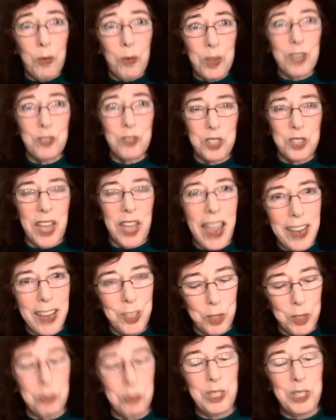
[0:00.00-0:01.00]
used to
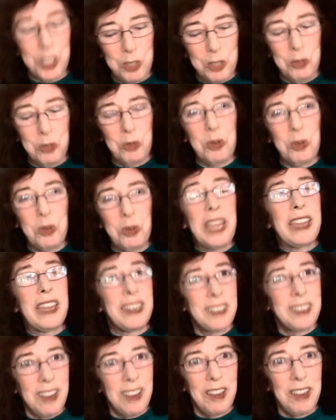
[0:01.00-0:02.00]
actually do
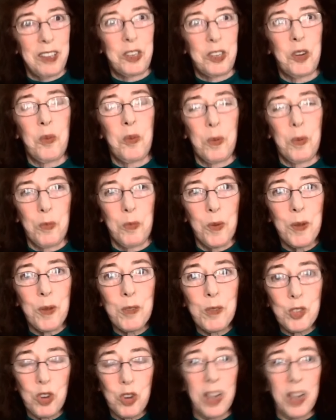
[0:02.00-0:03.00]
in Conoco when we
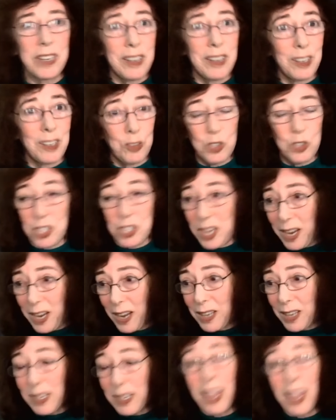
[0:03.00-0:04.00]
were trying to
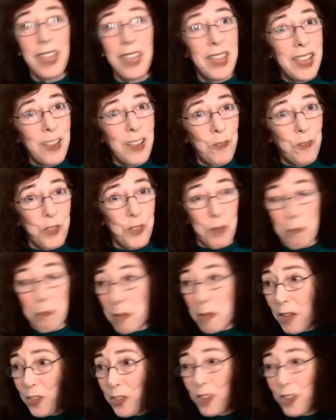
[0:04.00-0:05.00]
understand if the
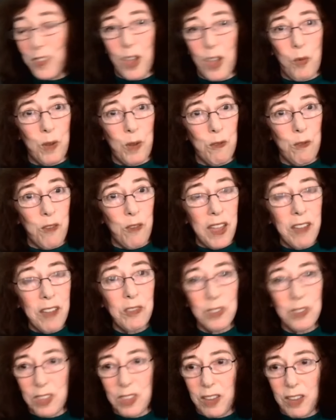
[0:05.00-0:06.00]
methane that we
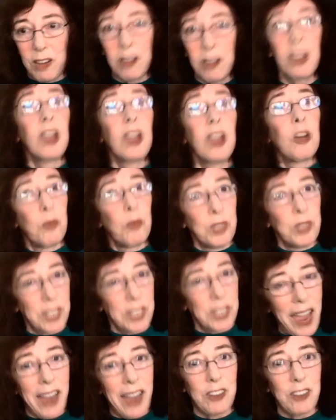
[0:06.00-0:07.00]
found there was
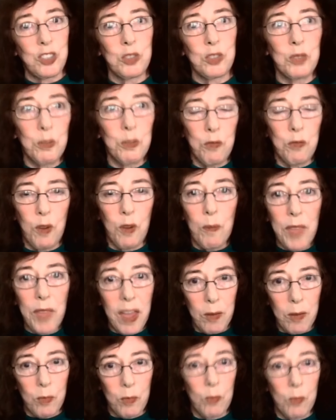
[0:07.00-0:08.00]
actually from
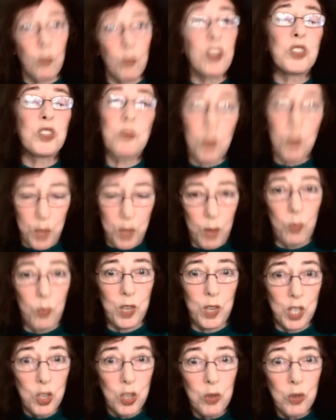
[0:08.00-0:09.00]
that reservoir that we
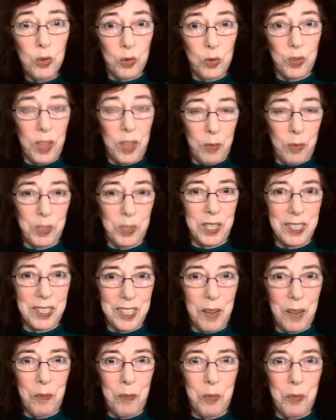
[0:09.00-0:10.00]
knew that was at
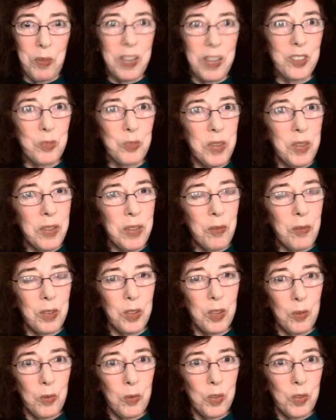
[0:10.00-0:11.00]
depth, because we
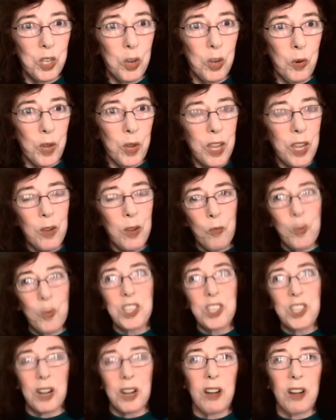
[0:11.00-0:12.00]

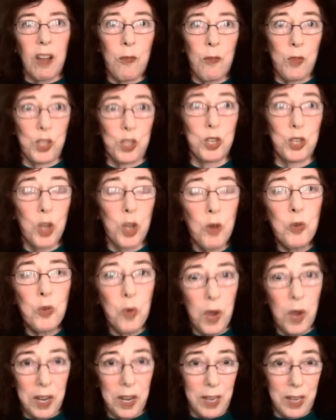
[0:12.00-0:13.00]
started off with a known
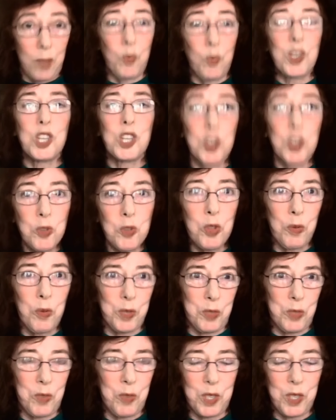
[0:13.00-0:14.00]
quantity. We knew there
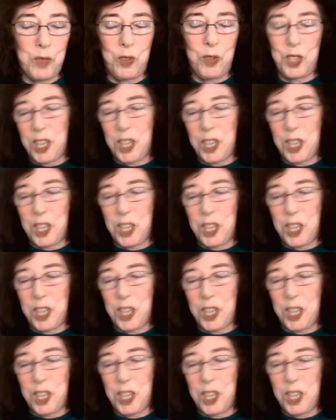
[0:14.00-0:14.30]
was a reservoir depth.